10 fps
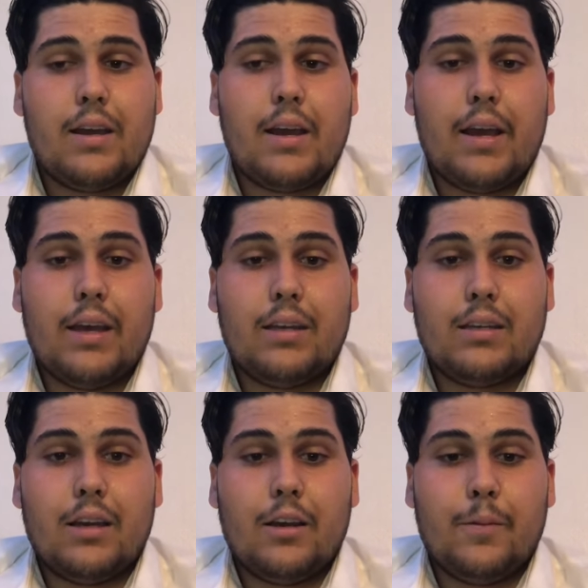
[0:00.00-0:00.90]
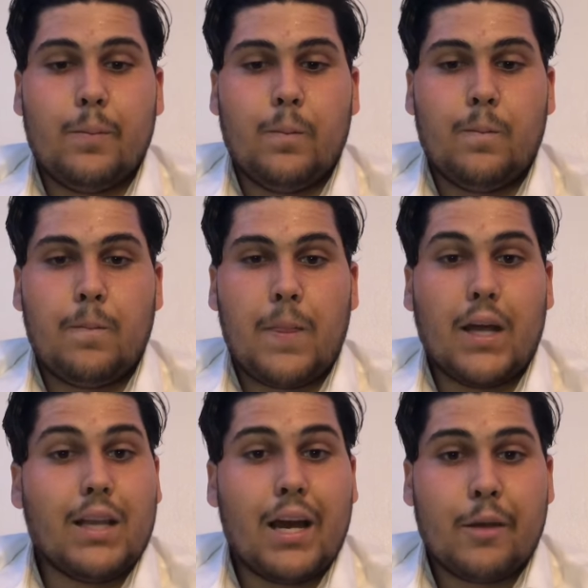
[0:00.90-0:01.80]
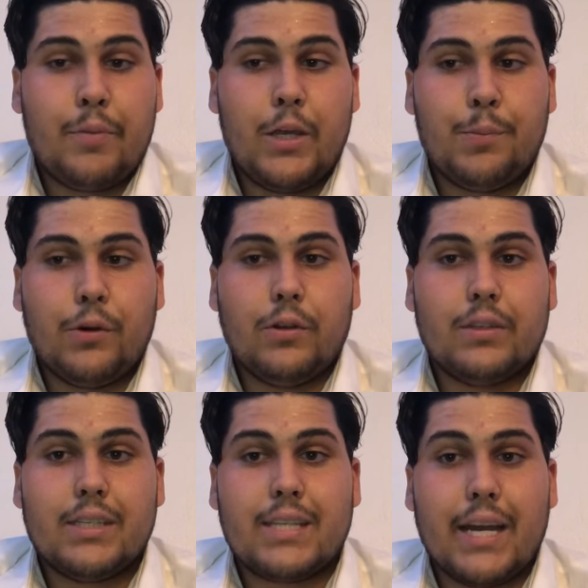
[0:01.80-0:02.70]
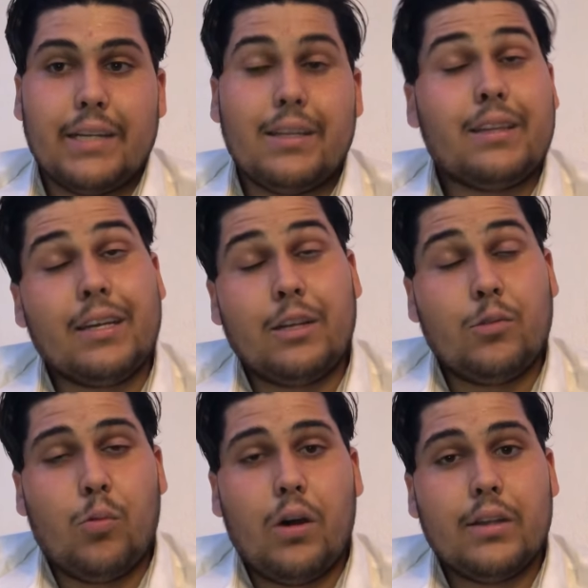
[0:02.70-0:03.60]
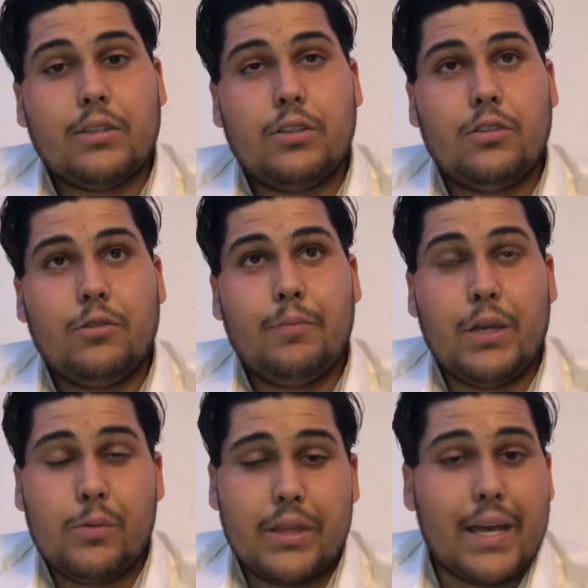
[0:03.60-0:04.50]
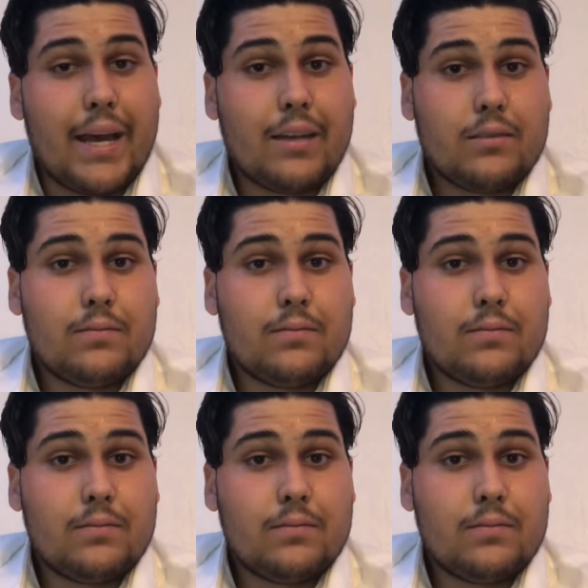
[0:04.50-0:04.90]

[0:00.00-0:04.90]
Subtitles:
And a lot of people decided that they didn't want to be with that